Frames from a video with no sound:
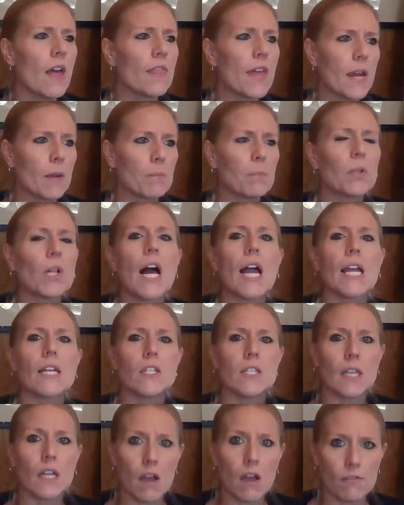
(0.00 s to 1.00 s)
that apply
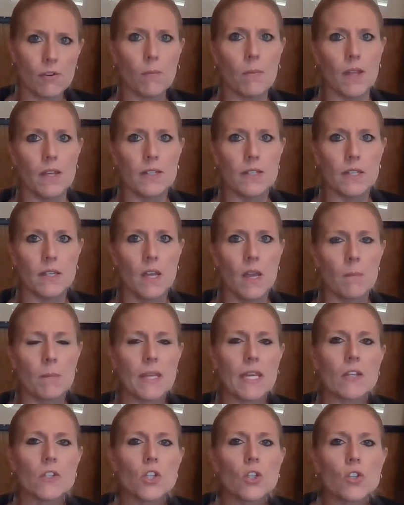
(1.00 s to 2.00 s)
to government
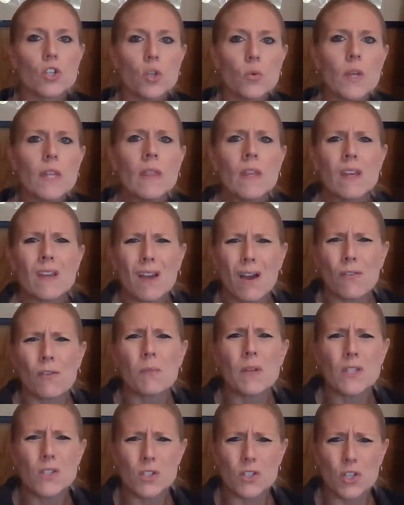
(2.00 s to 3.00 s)
because you're doing the
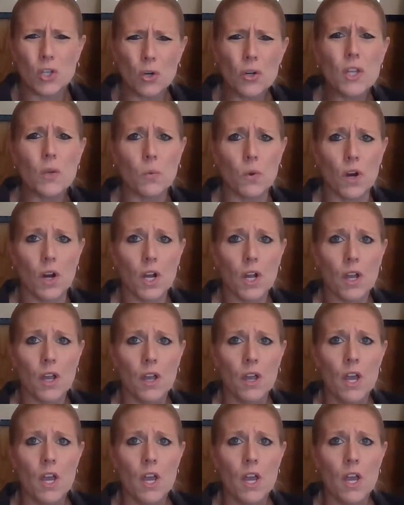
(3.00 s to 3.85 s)
government's dirty work.